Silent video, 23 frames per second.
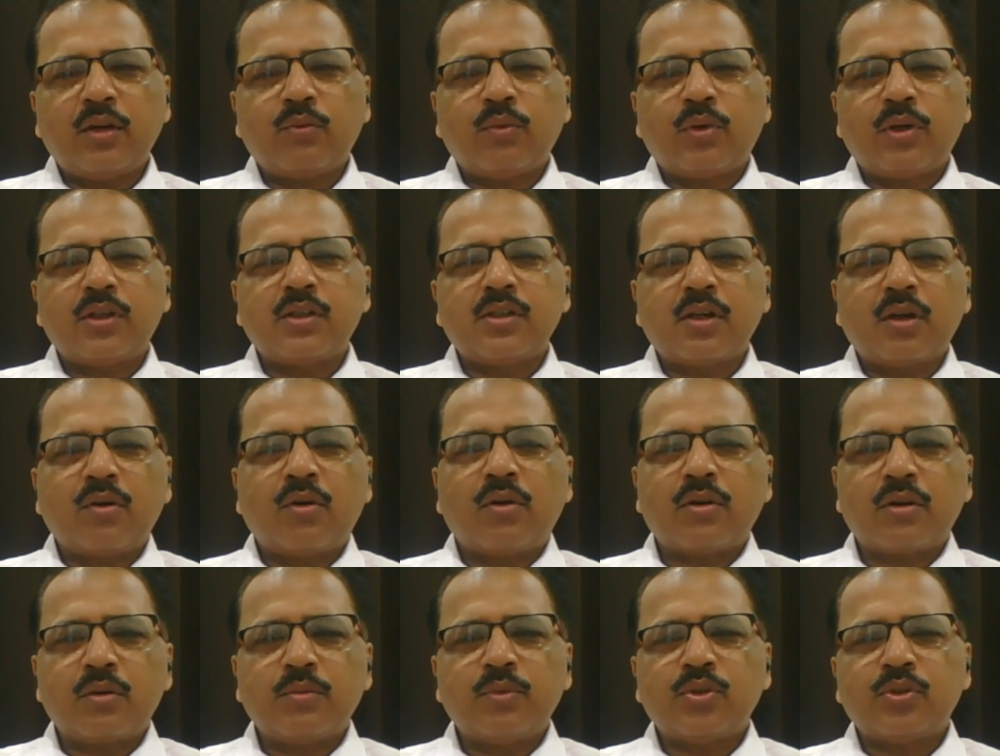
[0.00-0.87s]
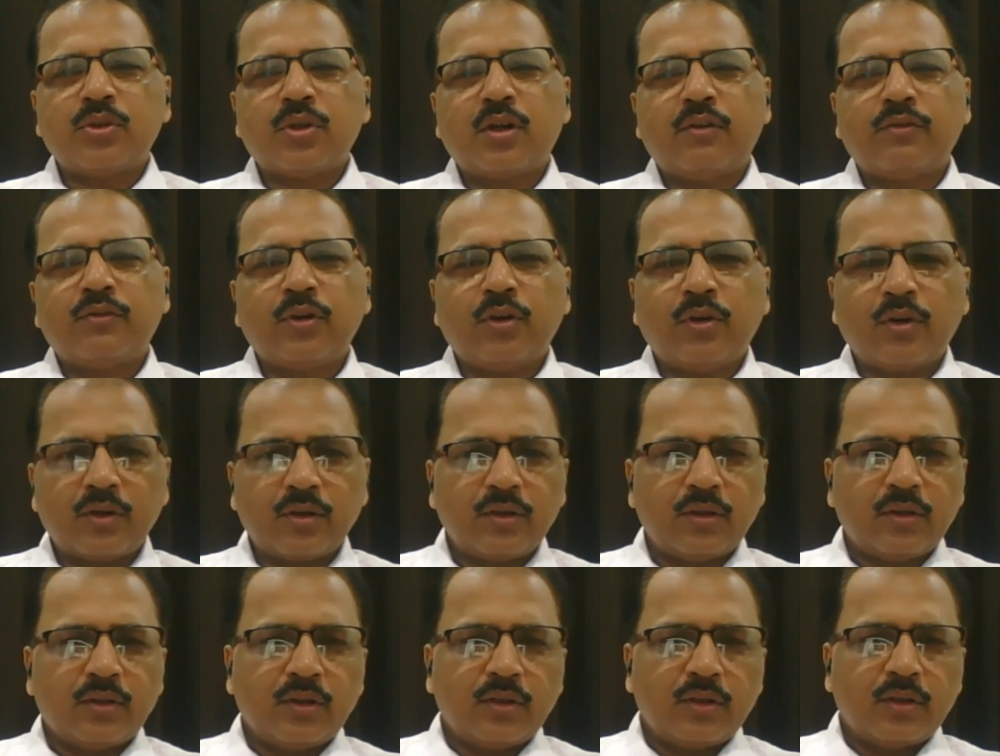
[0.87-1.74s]
and what is the contribution of
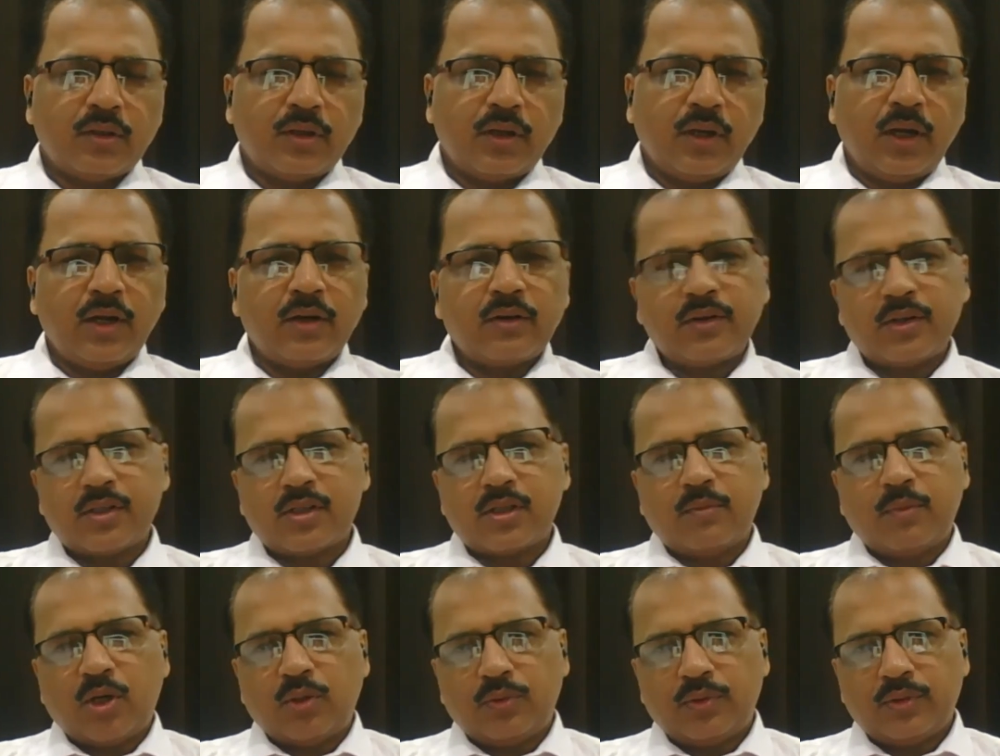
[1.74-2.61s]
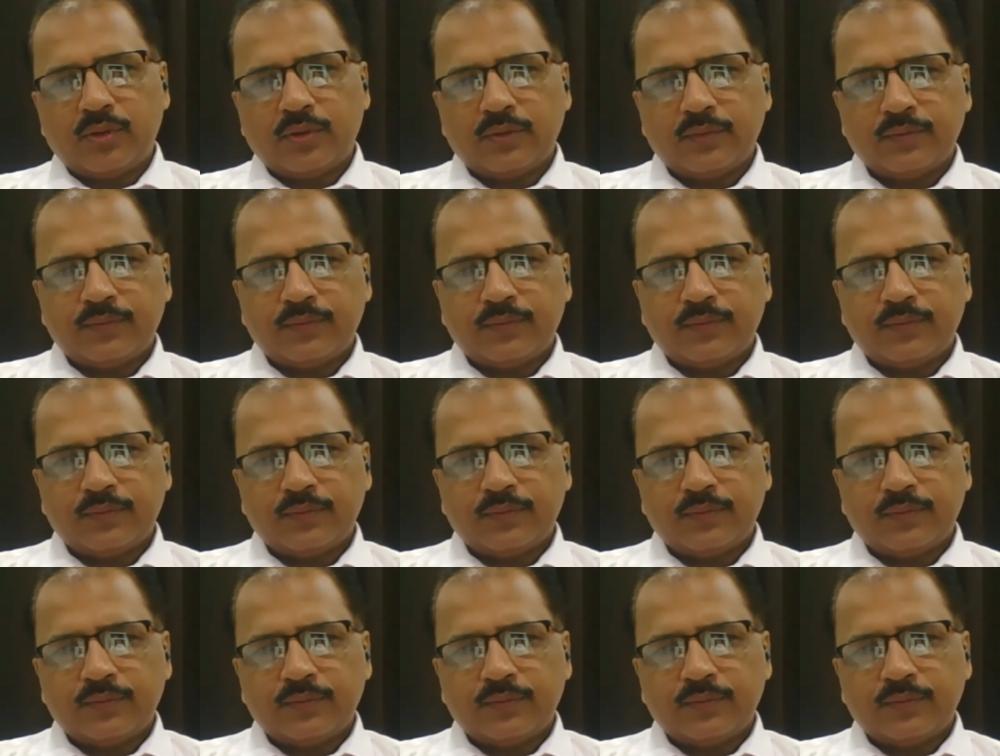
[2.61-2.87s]
your interest amount.